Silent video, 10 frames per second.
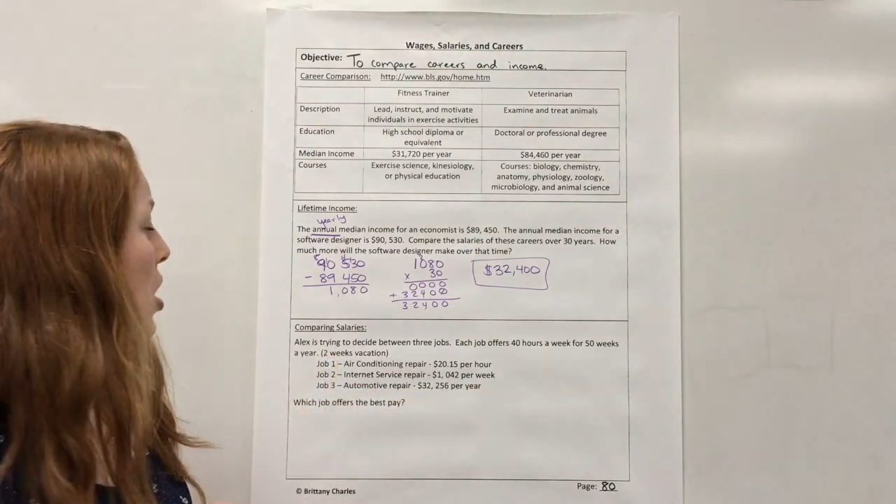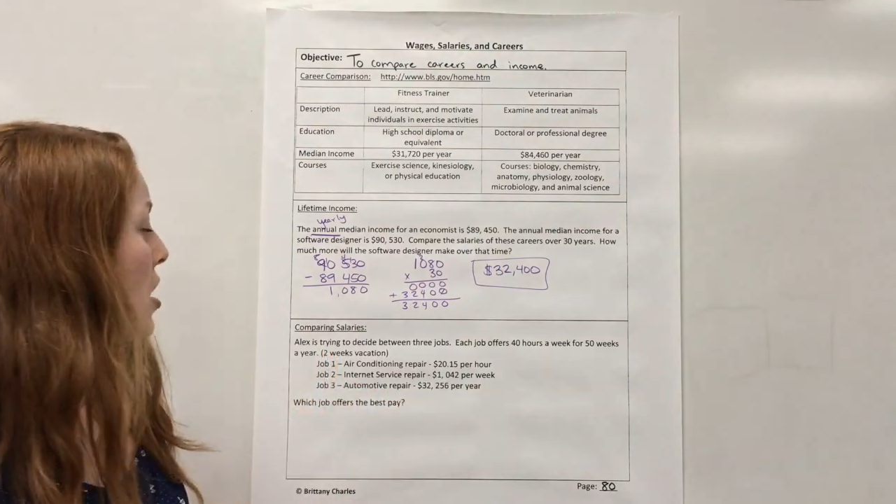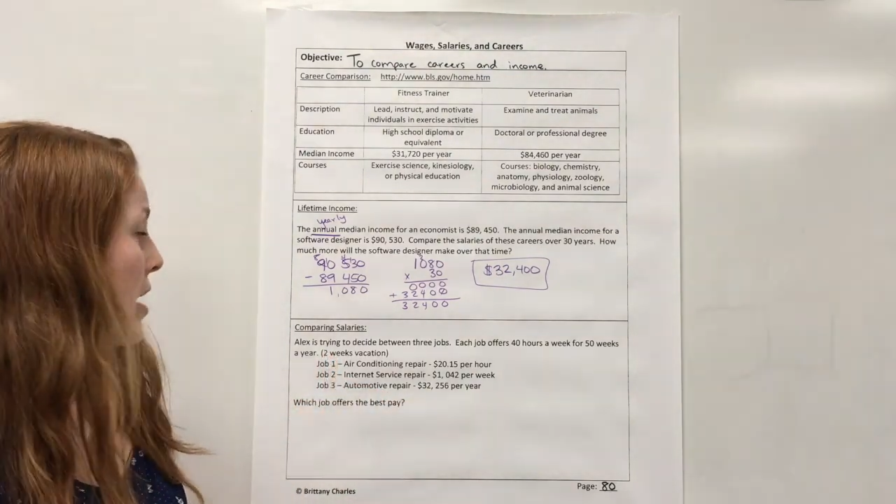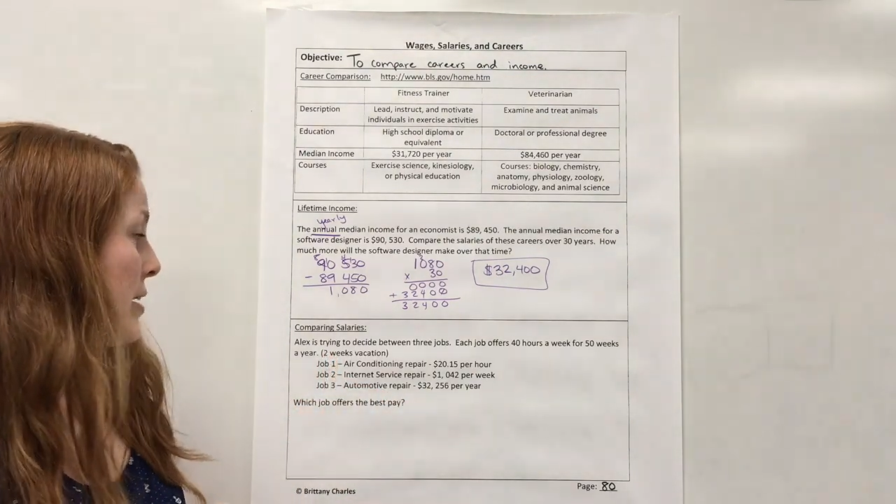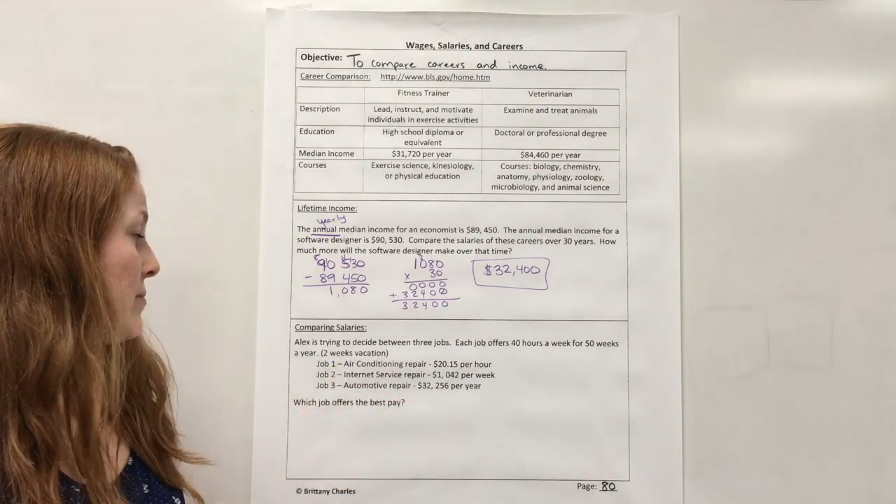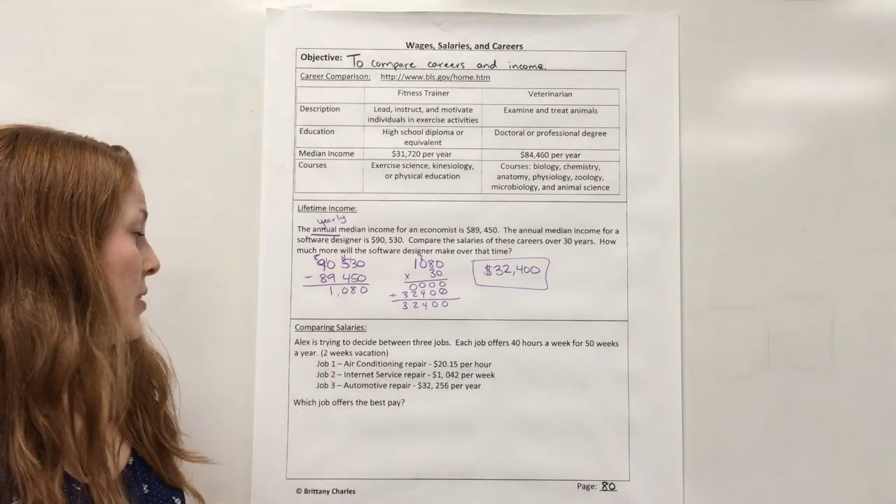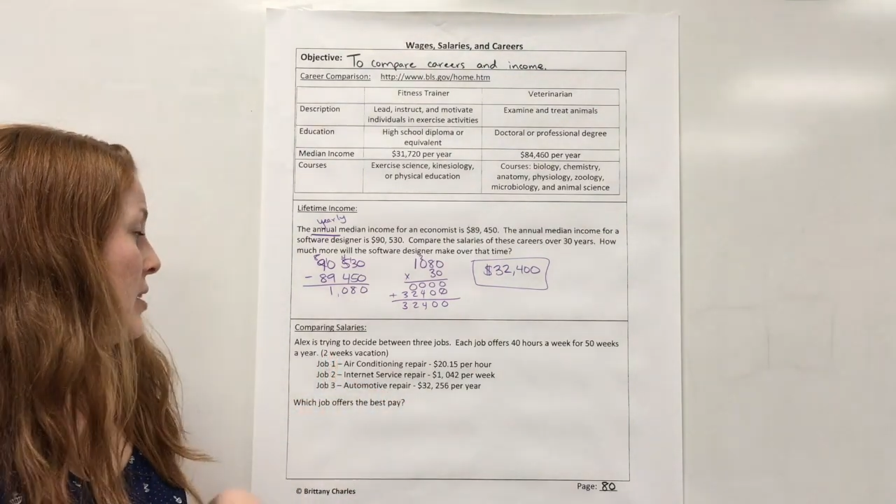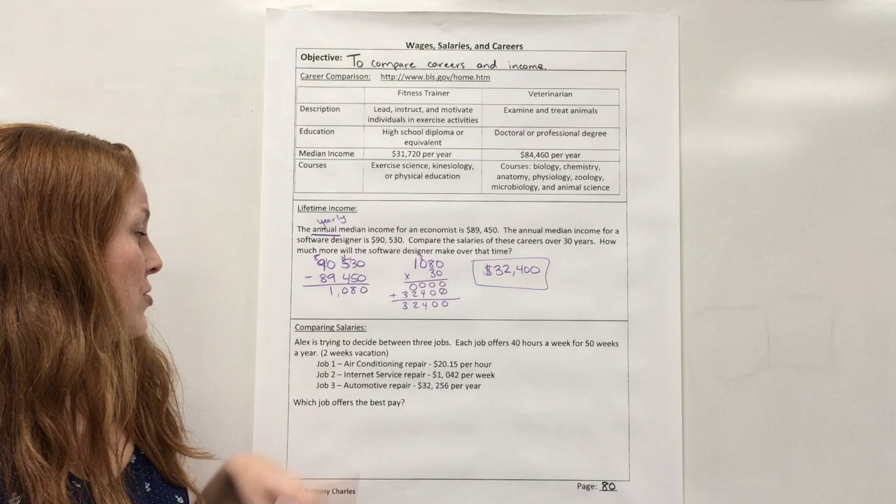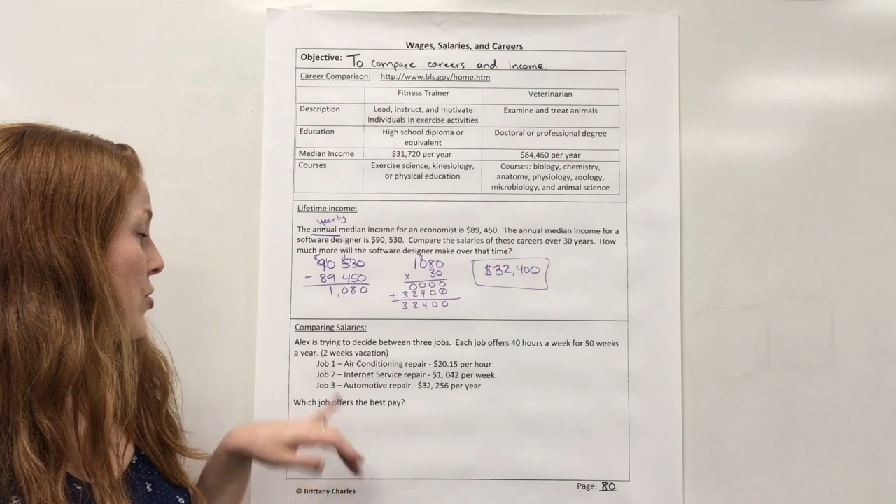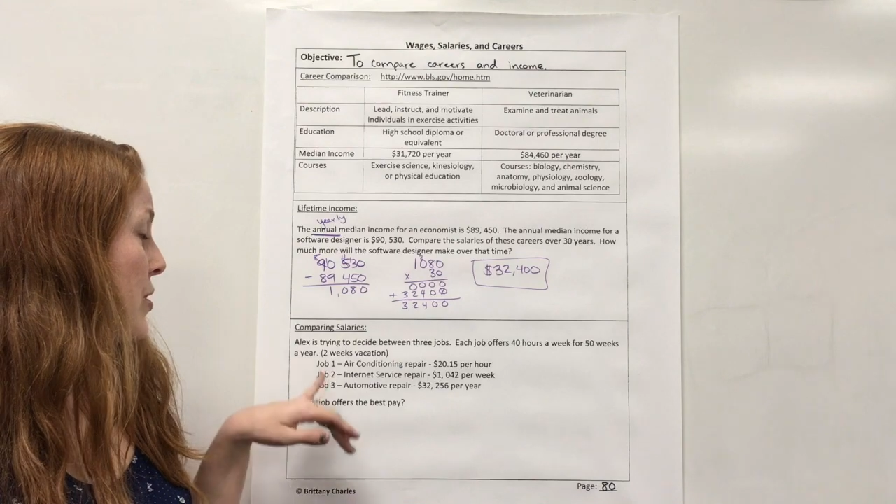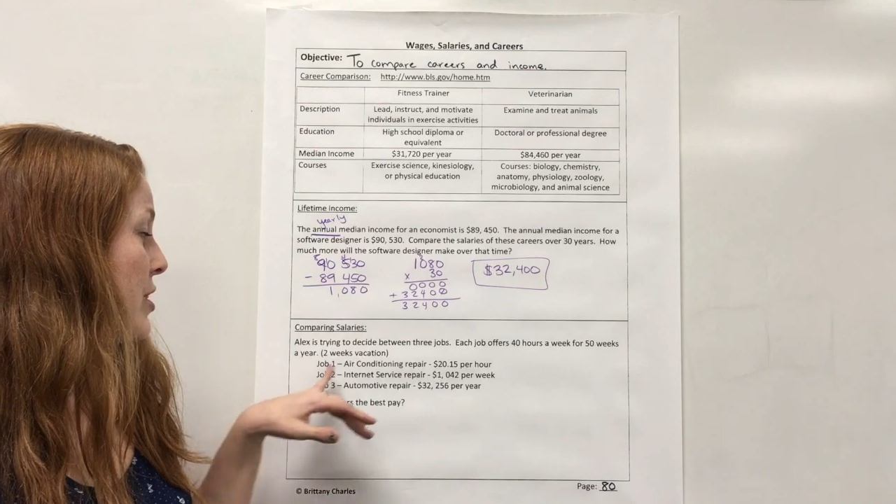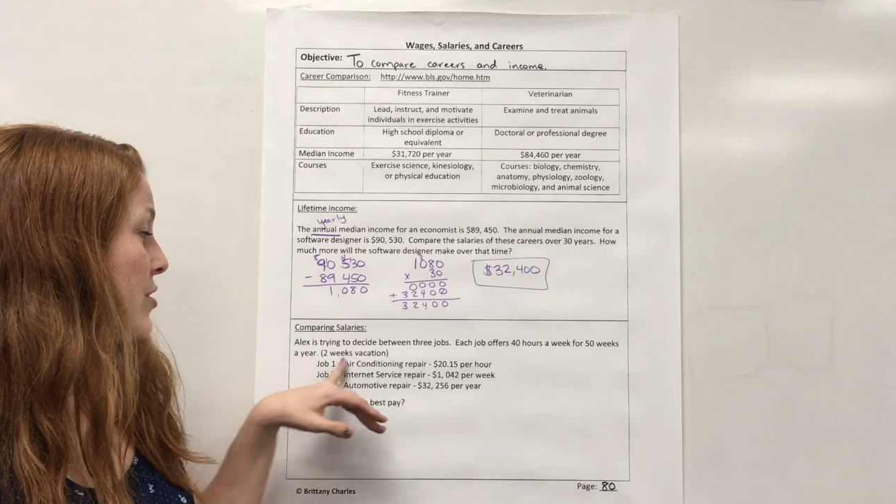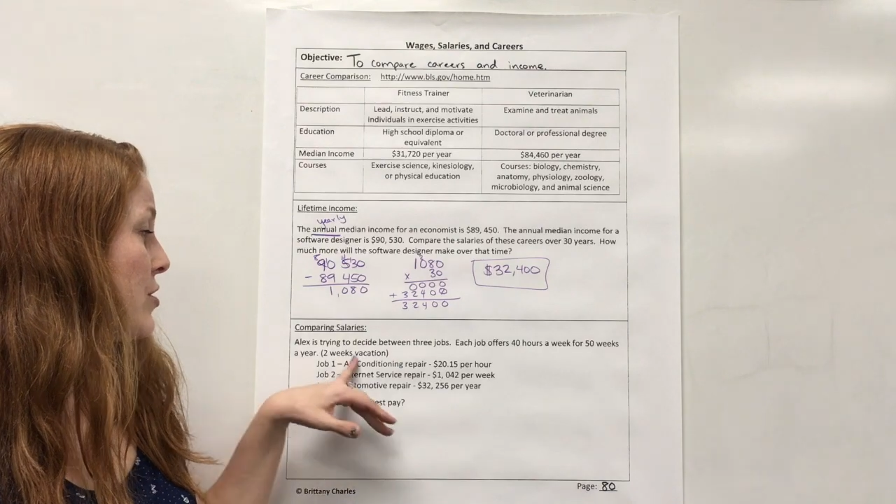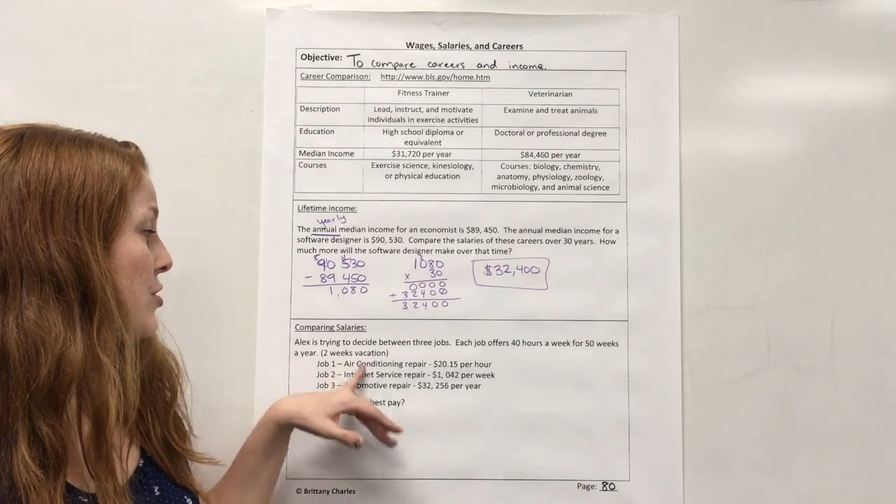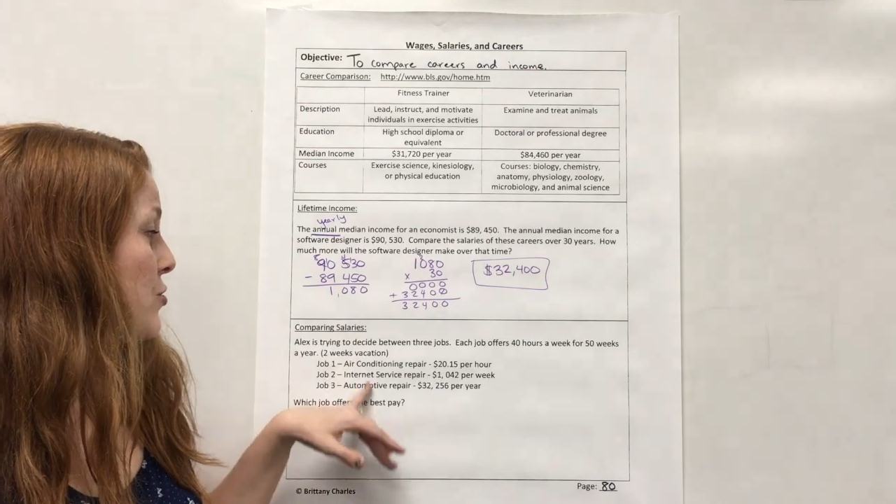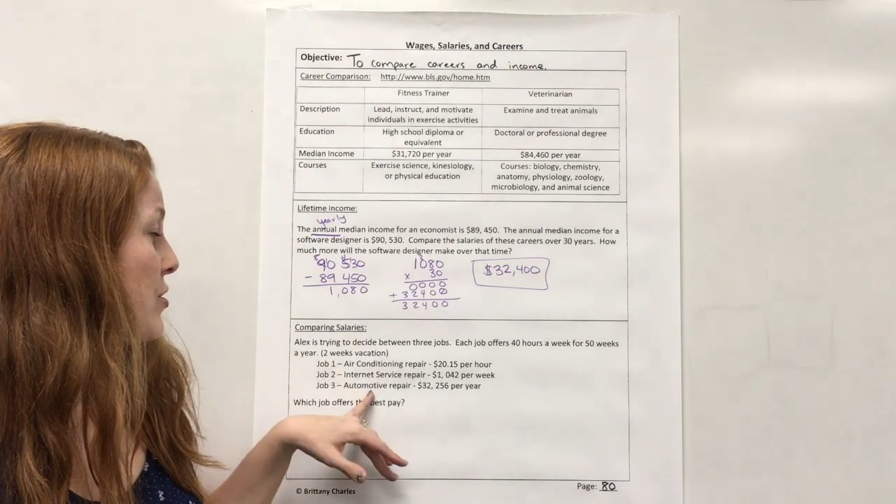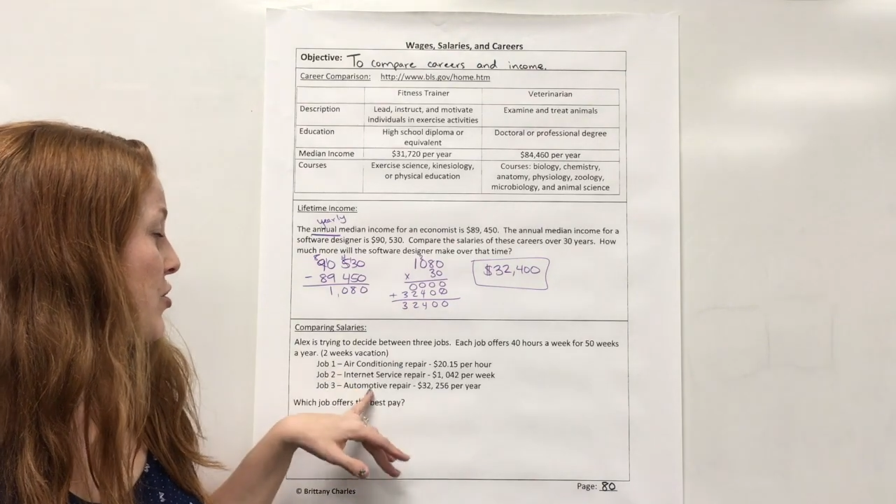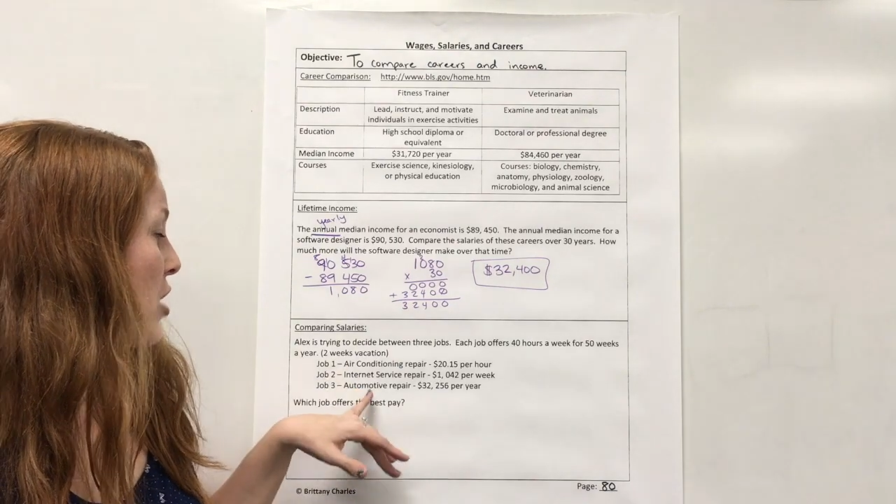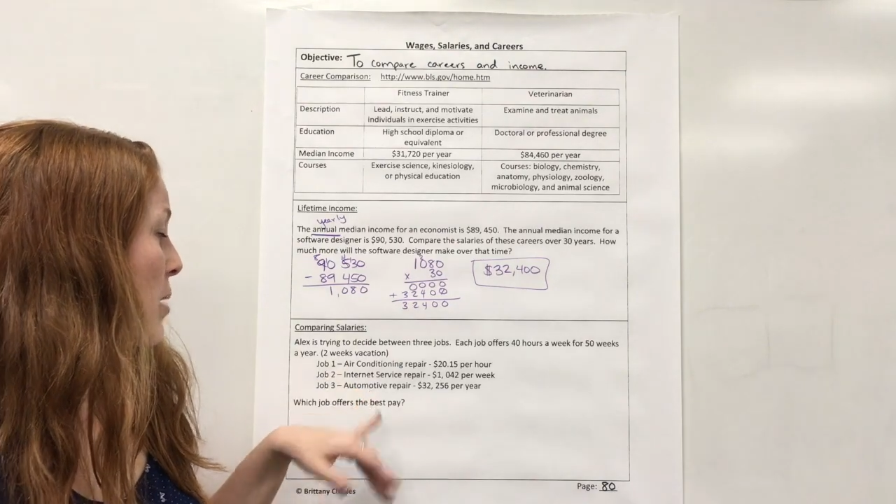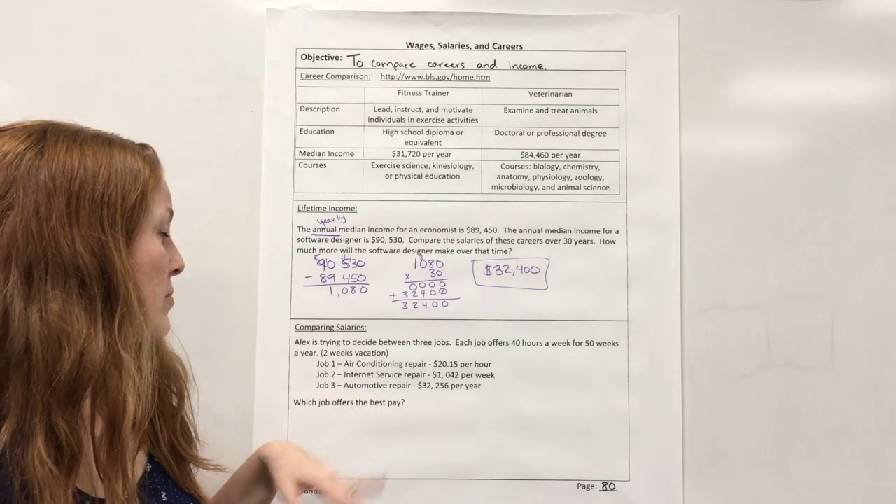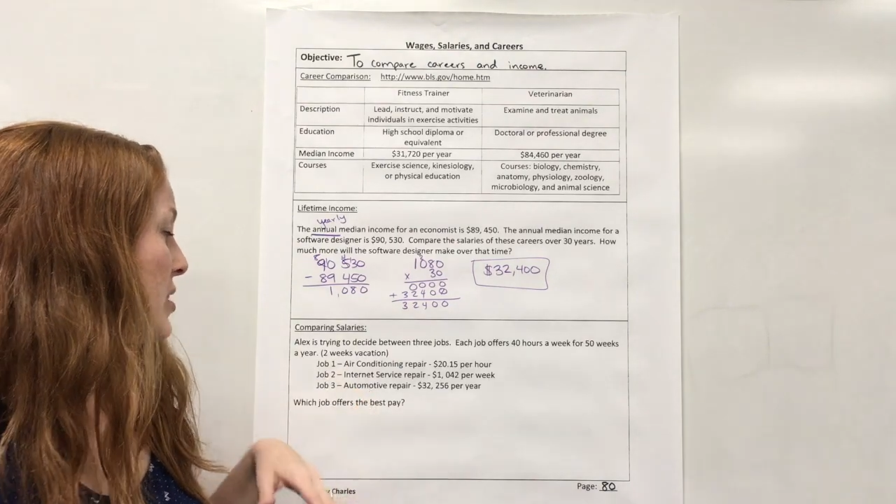All right, so here's his 3 jobs,